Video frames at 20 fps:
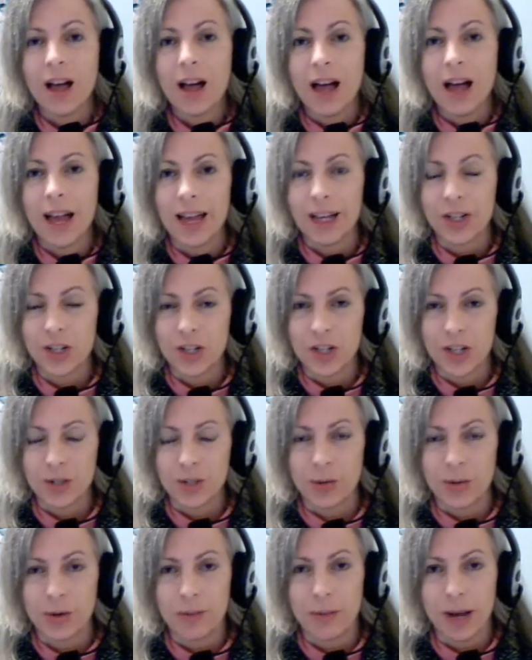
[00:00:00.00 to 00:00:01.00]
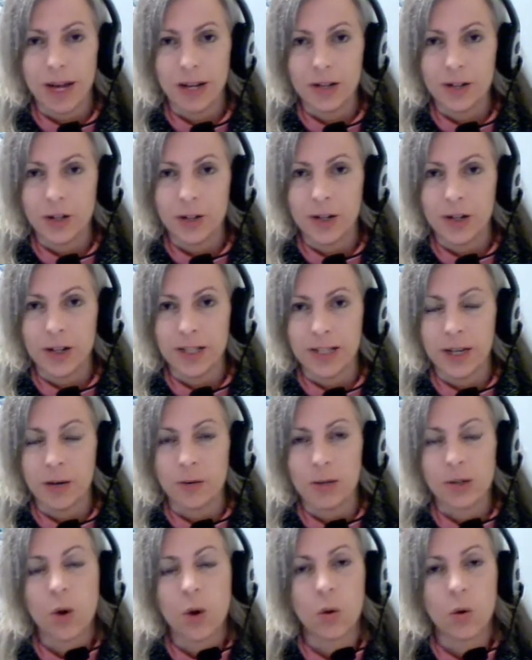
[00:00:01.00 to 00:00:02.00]
And just as a reminder, as I
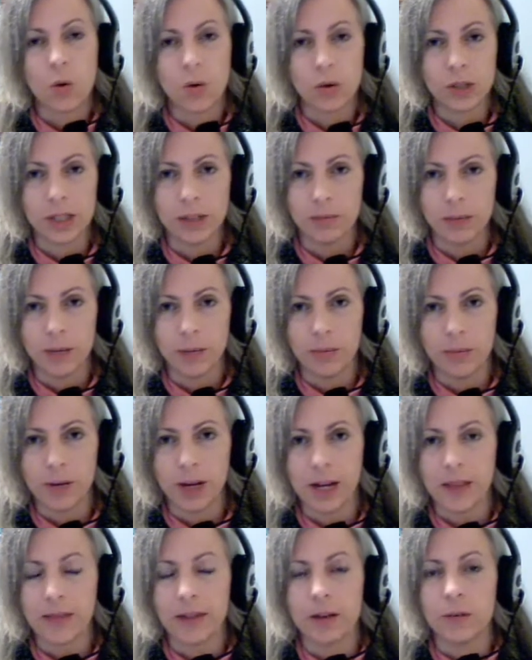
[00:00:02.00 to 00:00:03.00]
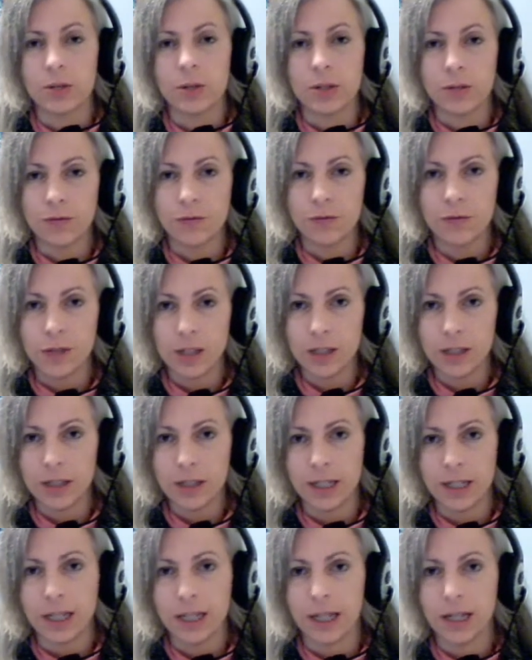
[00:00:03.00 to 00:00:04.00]
was holding my breath, I was
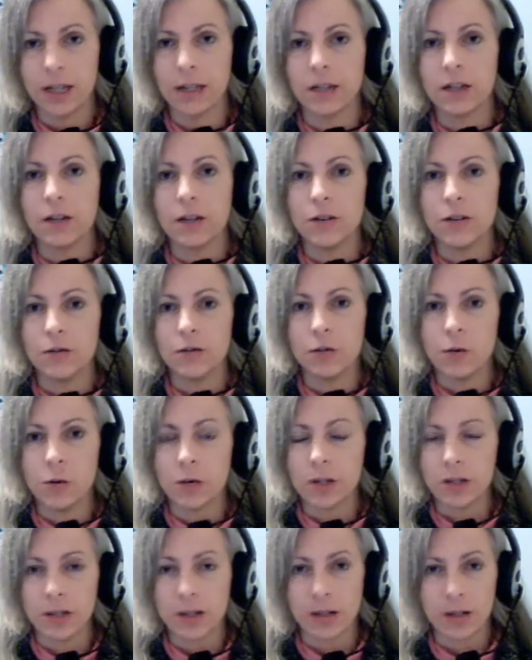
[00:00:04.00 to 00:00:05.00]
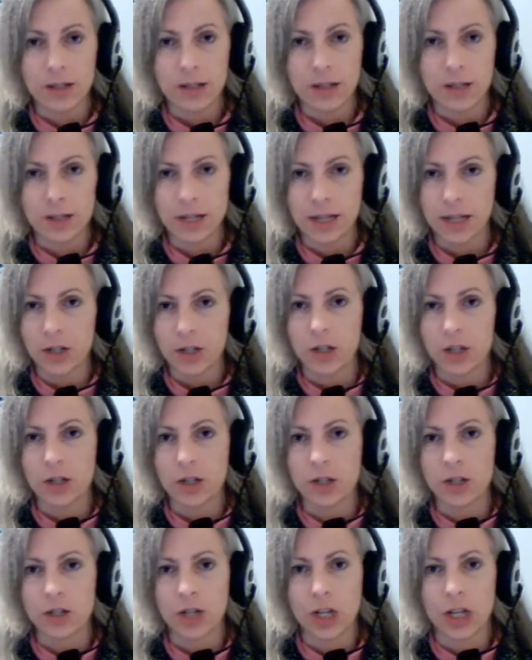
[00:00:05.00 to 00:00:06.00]
feeling for subtle
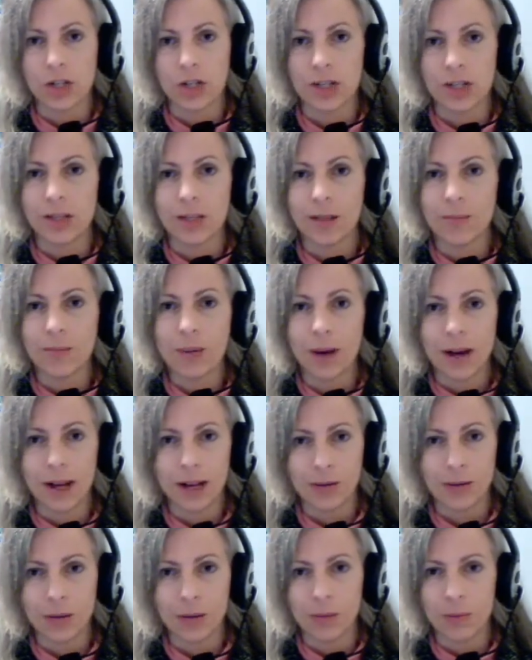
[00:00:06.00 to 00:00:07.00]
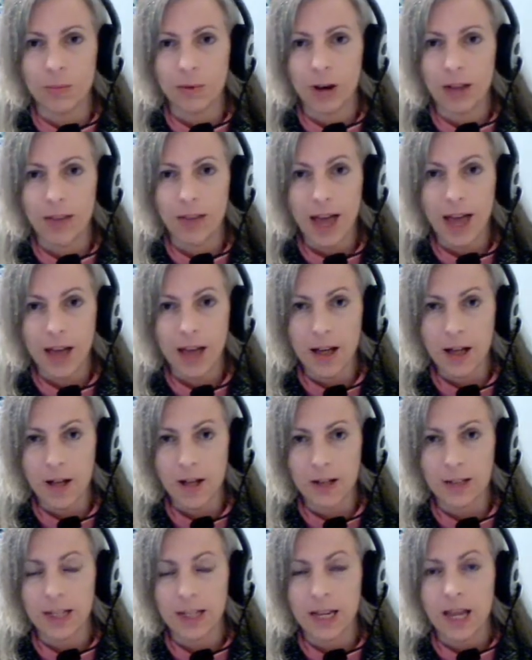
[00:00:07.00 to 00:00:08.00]
sensations and changes in the body with the breath
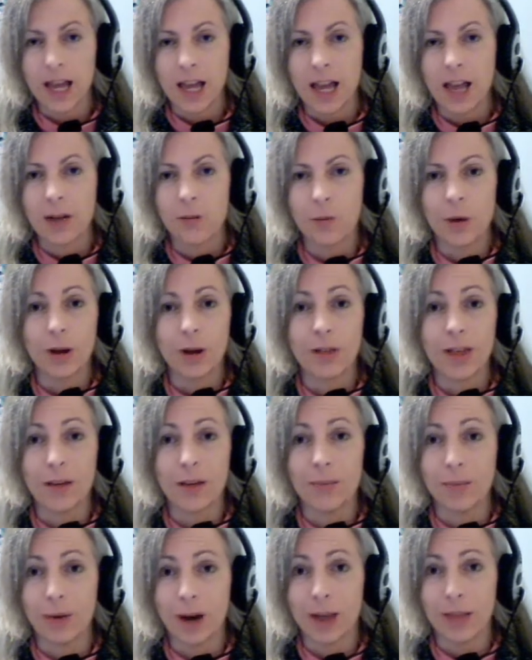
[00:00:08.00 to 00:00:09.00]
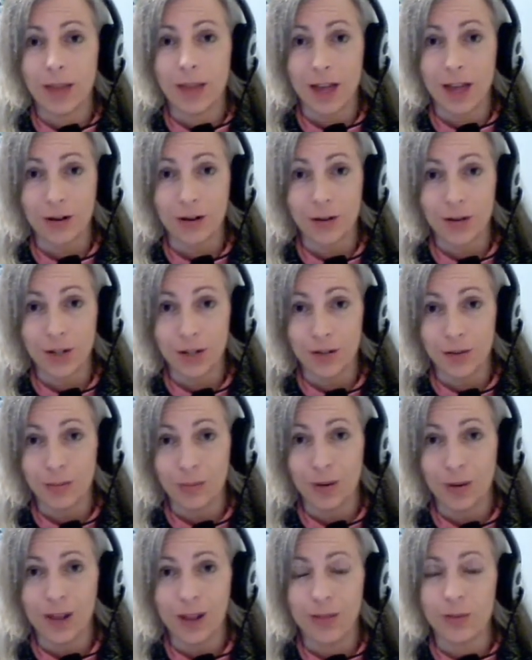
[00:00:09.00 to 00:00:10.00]
held, and where that breath, the energy of the
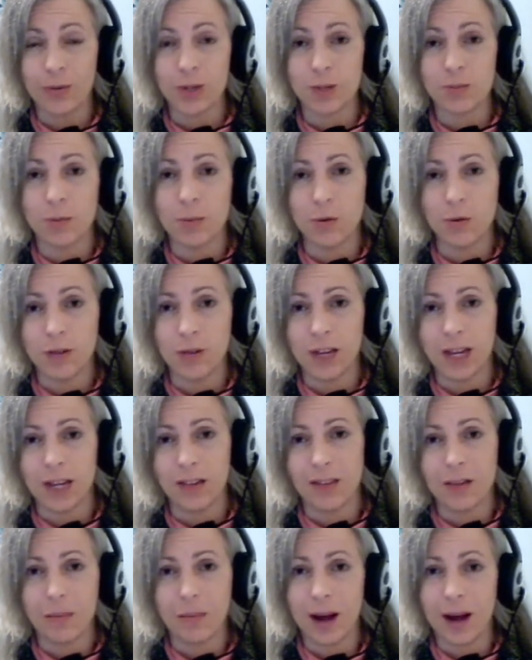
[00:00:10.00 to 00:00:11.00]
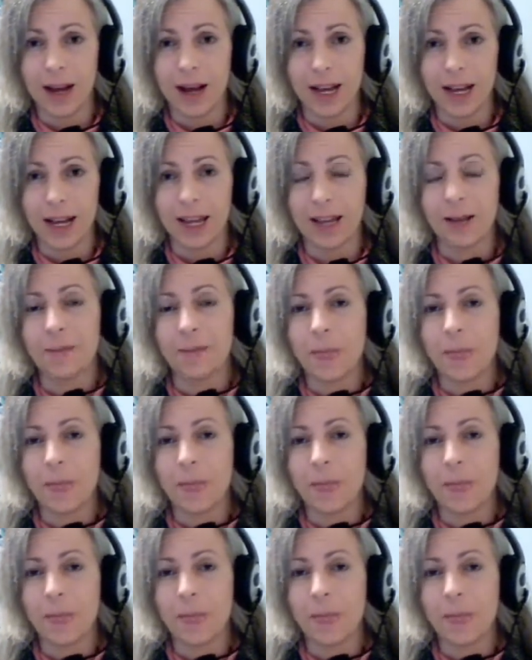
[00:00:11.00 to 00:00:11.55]
breath, was moving in the body.